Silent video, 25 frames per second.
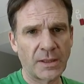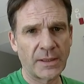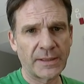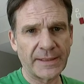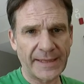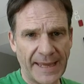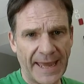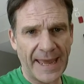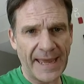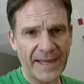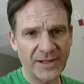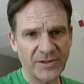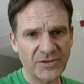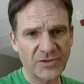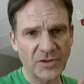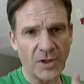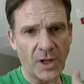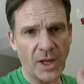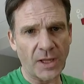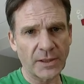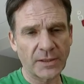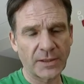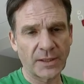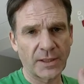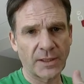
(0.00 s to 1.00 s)
gang
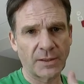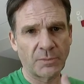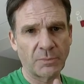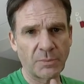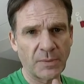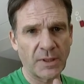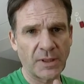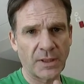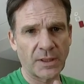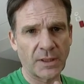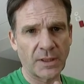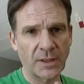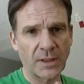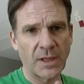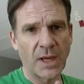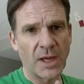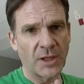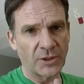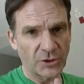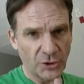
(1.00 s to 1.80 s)
stalking me,